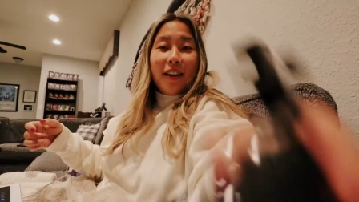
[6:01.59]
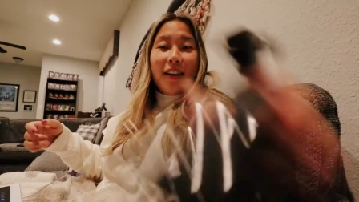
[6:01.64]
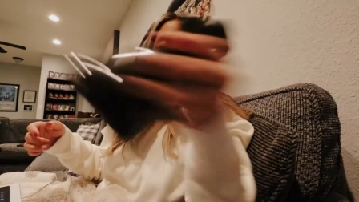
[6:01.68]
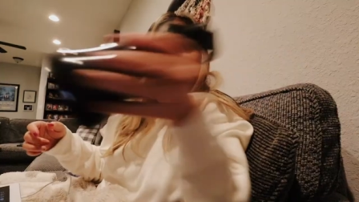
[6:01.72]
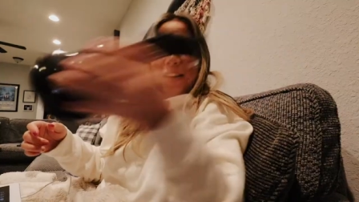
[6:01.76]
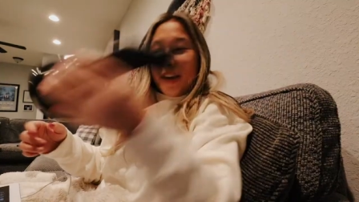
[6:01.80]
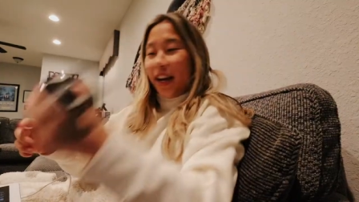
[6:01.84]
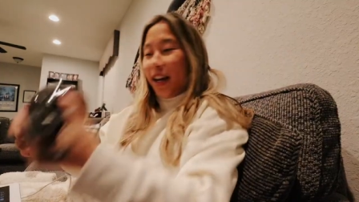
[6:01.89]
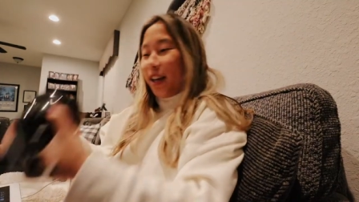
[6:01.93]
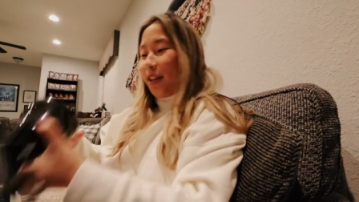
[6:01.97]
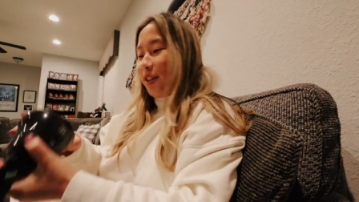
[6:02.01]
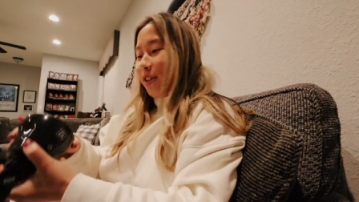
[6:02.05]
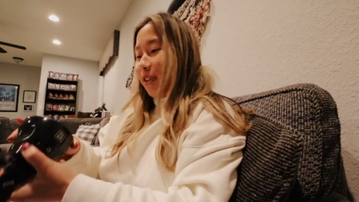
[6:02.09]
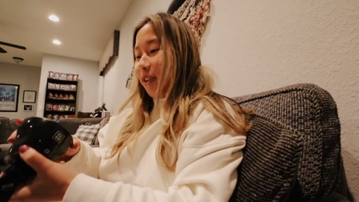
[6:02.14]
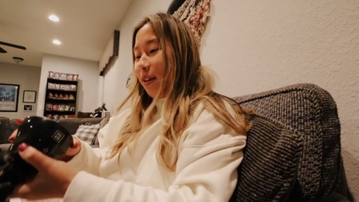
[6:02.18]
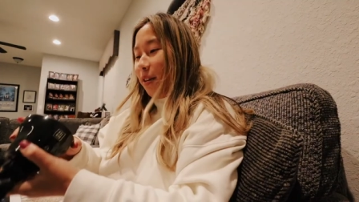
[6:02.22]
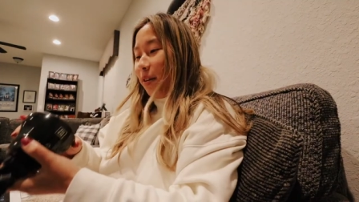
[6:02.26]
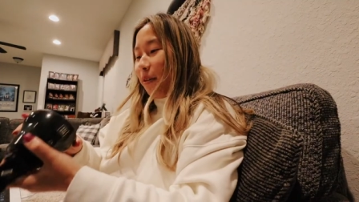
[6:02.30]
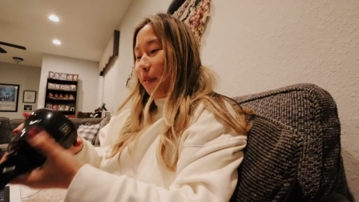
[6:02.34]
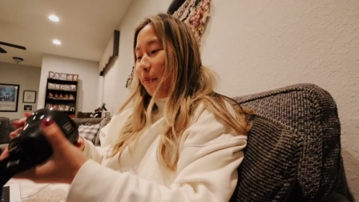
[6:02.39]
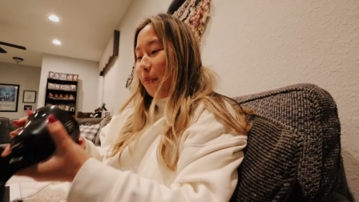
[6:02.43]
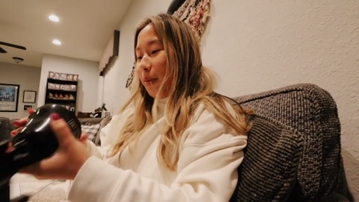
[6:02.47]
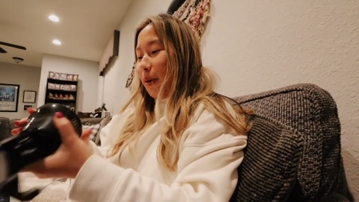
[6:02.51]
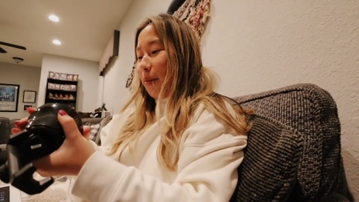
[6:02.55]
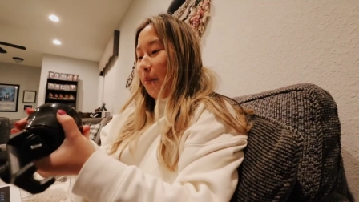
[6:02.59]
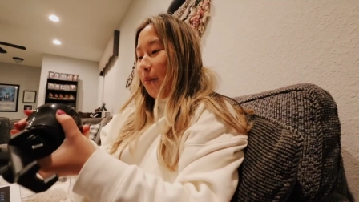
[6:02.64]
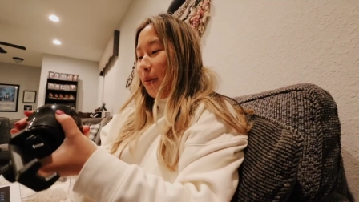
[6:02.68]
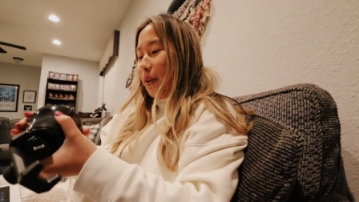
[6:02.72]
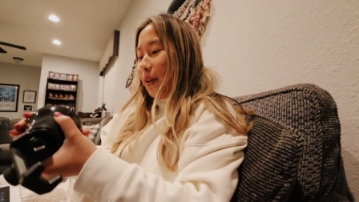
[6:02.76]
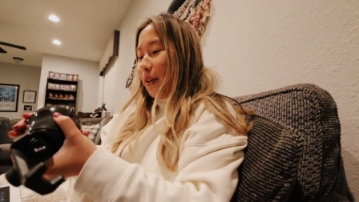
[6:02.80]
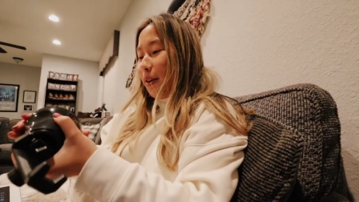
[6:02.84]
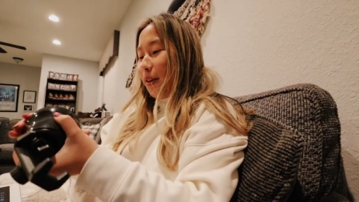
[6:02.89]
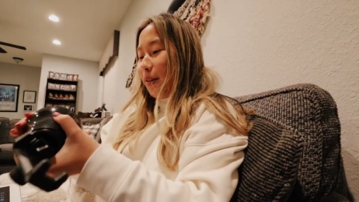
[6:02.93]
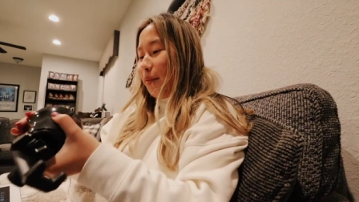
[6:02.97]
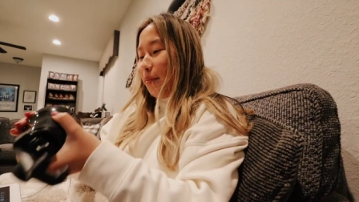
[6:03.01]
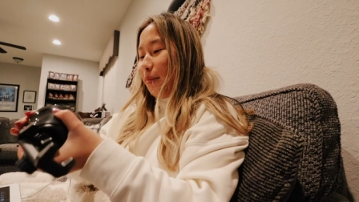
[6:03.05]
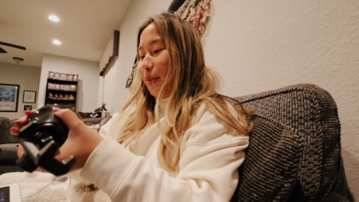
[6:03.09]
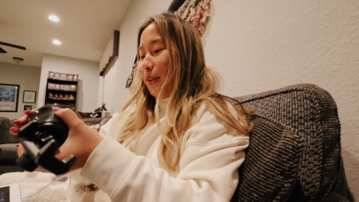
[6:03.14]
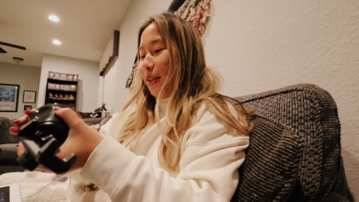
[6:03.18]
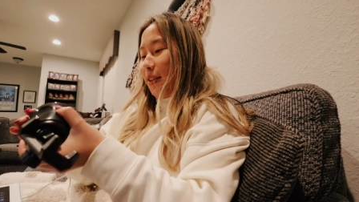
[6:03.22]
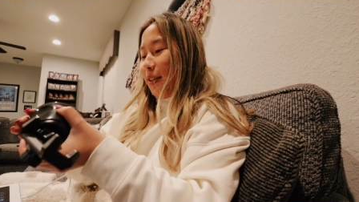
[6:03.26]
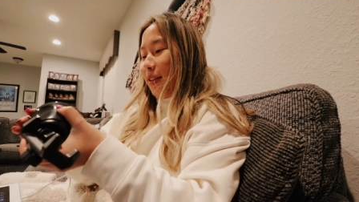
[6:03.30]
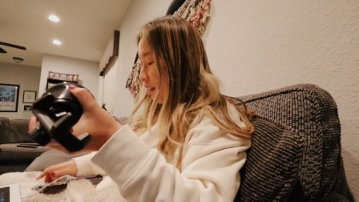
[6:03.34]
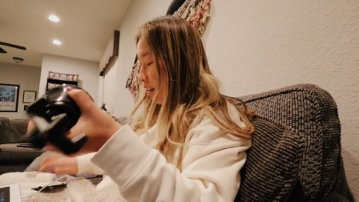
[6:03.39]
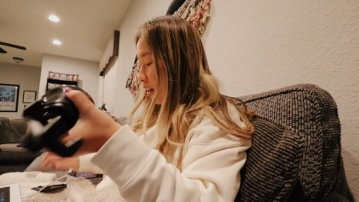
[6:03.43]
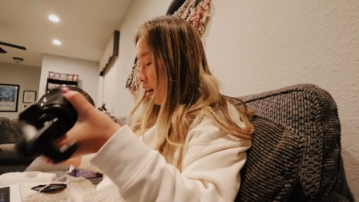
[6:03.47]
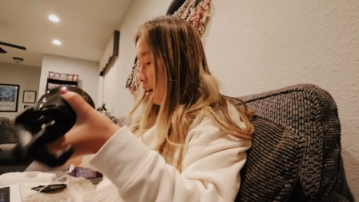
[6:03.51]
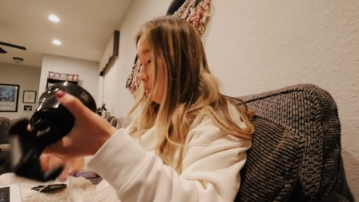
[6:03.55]
Okay, so my mom
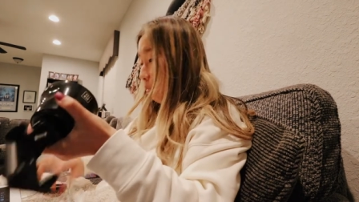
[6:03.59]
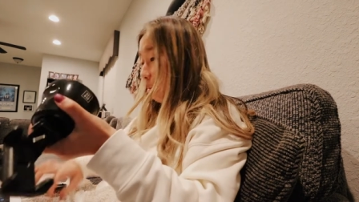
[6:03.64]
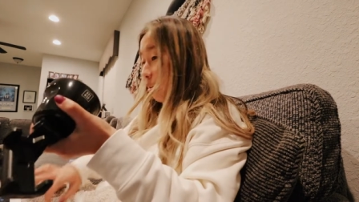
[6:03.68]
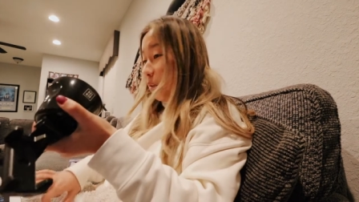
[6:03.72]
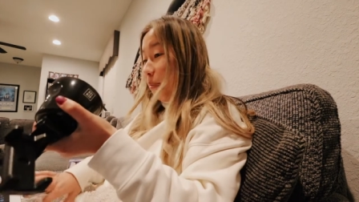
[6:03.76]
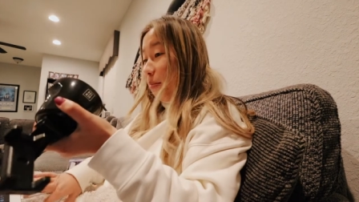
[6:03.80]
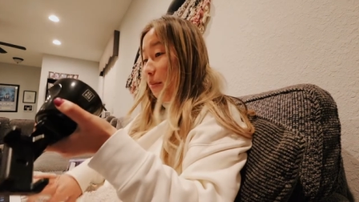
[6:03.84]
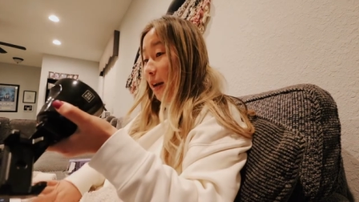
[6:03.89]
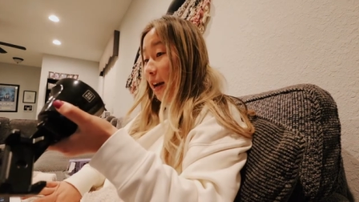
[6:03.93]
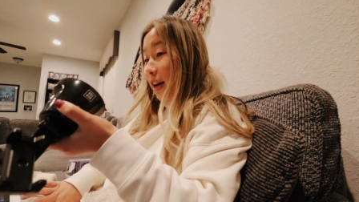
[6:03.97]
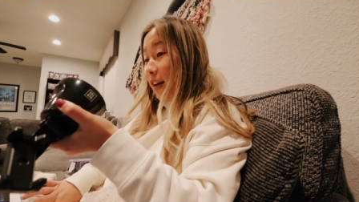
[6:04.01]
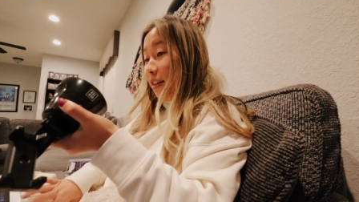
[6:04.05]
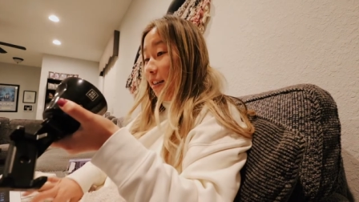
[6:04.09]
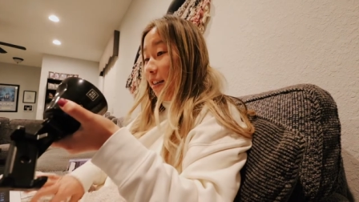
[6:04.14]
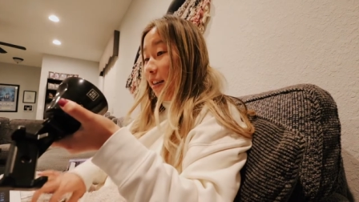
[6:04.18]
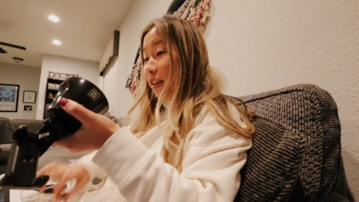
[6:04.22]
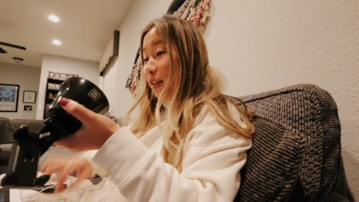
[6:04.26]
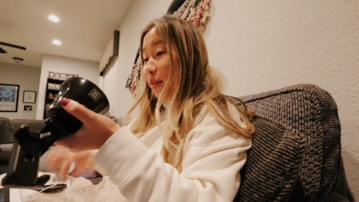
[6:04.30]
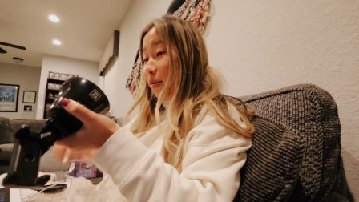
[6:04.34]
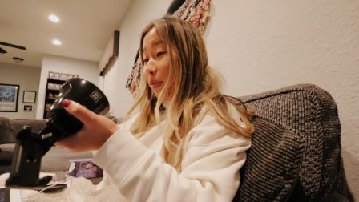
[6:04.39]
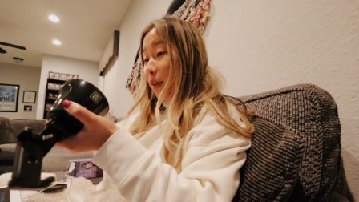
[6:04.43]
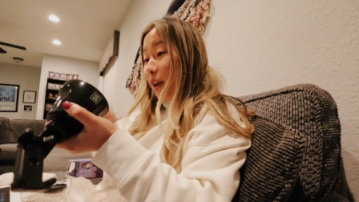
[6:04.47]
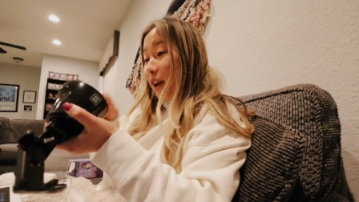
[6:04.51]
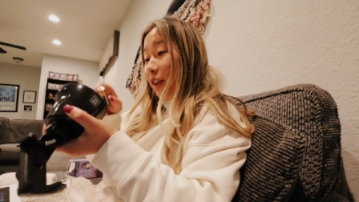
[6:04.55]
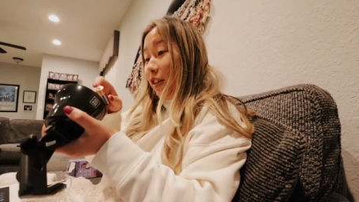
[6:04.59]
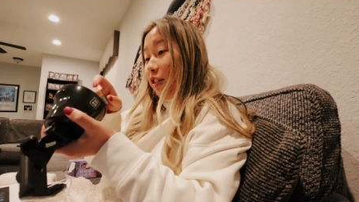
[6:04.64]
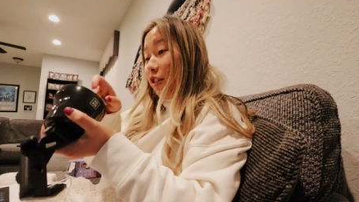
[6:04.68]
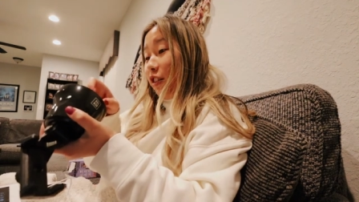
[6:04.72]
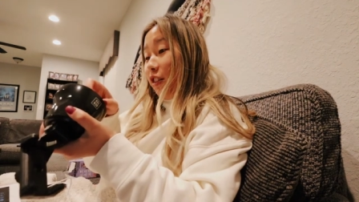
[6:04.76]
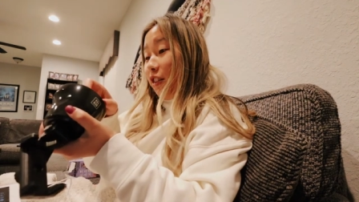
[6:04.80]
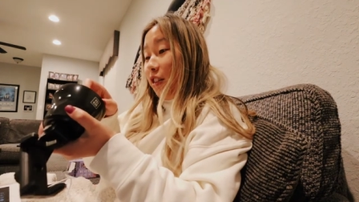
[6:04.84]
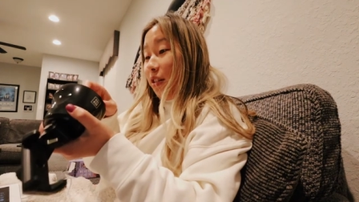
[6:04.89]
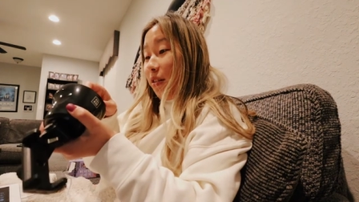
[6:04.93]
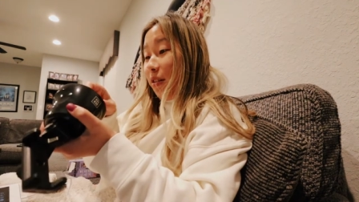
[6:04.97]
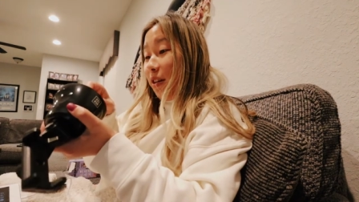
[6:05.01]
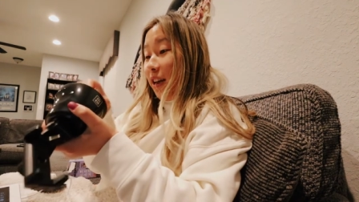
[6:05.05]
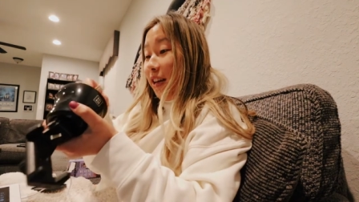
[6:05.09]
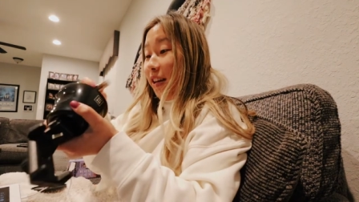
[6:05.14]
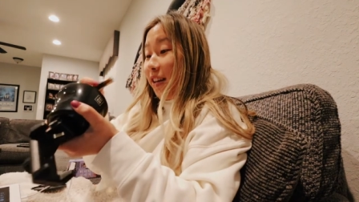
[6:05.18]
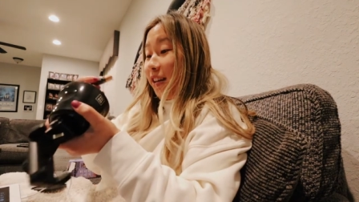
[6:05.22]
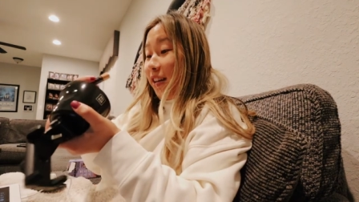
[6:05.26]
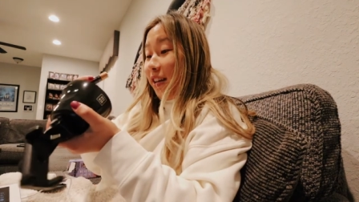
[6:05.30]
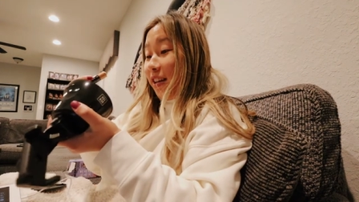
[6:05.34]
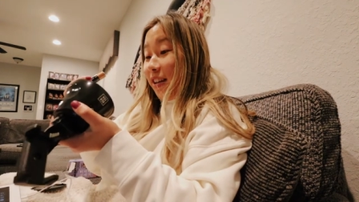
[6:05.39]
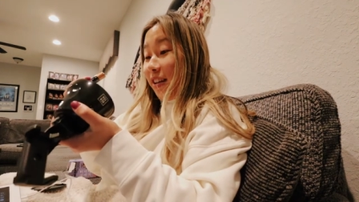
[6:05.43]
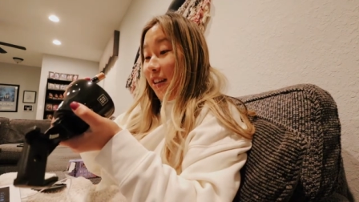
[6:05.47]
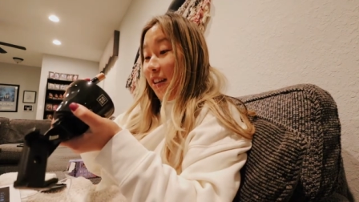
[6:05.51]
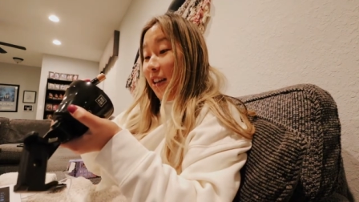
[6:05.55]
got me some batteries. Well, actually, no, I
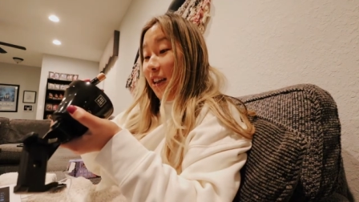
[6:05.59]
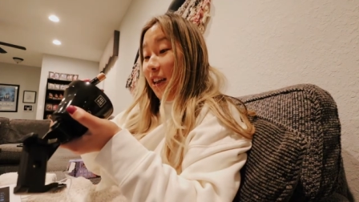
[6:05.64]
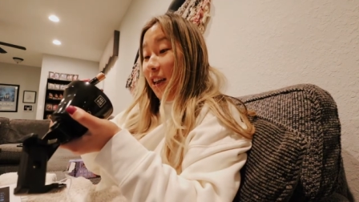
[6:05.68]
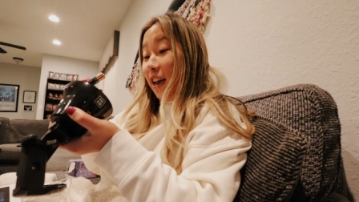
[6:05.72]
did.